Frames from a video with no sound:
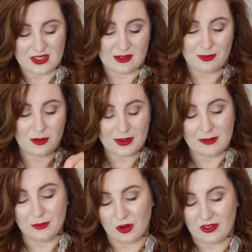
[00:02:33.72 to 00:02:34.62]
obviously
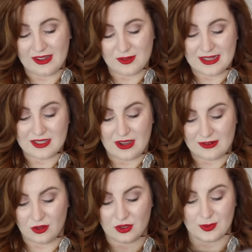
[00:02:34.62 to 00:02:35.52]
probably more like
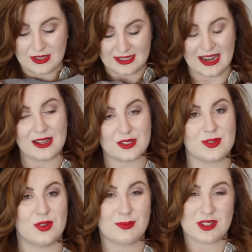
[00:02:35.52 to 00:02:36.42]
twenty-five dollars once tax
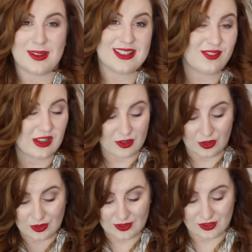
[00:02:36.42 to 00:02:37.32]
was on, but twenty-five
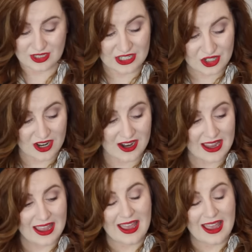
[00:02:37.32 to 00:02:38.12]
dollars for a t-shirt.